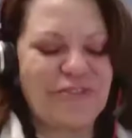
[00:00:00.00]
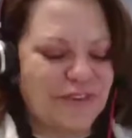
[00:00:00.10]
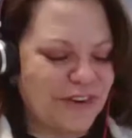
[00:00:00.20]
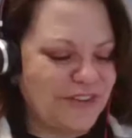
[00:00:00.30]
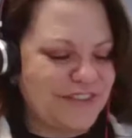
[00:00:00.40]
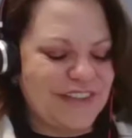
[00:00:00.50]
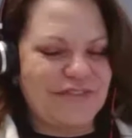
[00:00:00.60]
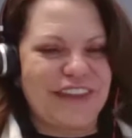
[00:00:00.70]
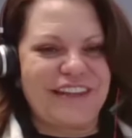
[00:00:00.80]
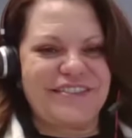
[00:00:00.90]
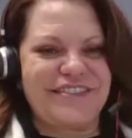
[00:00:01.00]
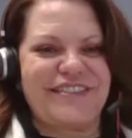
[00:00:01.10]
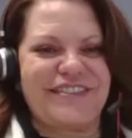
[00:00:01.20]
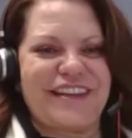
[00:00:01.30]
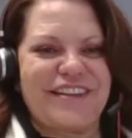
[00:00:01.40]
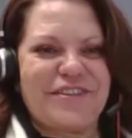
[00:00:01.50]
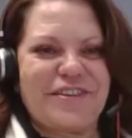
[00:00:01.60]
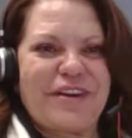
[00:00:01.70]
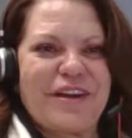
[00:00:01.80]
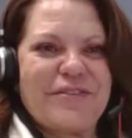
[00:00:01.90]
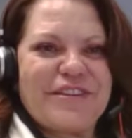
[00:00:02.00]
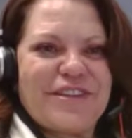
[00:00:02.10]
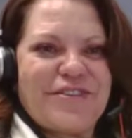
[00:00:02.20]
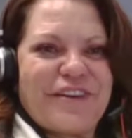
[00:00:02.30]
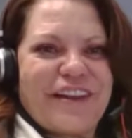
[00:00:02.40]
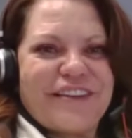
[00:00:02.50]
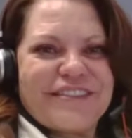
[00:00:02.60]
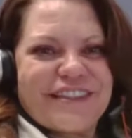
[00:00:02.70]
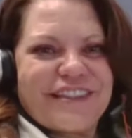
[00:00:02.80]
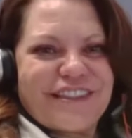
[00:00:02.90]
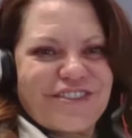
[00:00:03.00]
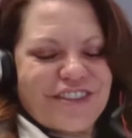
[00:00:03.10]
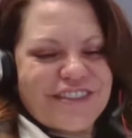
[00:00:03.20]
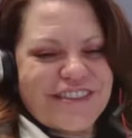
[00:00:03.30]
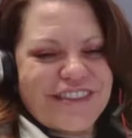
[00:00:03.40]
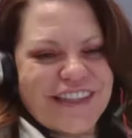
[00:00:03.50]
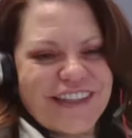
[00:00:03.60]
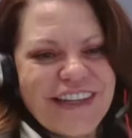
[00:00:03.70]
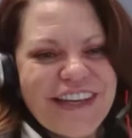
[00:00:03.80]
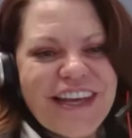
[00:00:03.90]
first if that's all right with you, Allison and Justin.